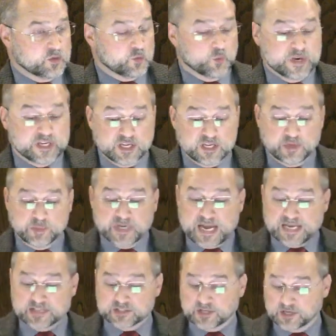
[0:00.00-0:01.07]
We need to be
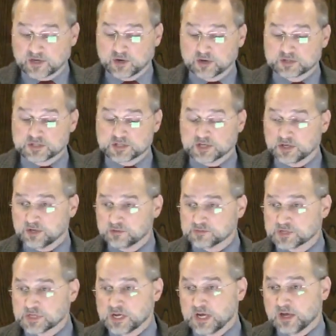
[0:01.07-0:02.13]
asking
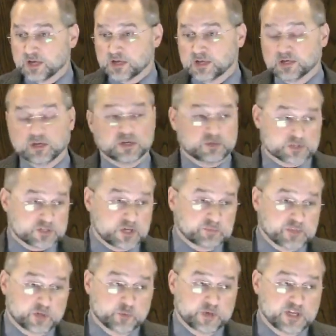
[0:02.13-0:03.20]
ourselves you know,
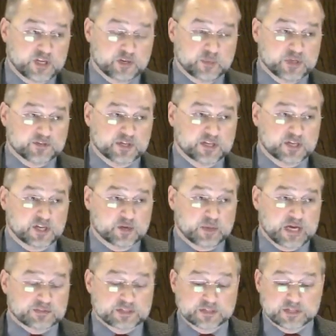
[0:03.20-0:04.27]
something we need to be thinking
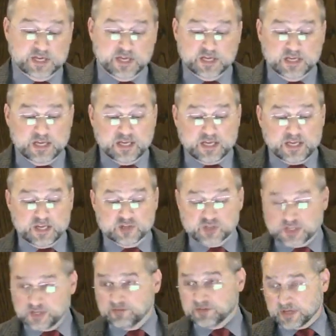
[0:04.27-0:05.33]
about today is
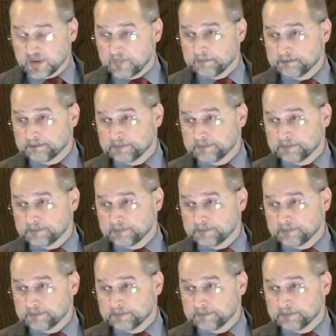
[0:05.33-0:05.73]
giving.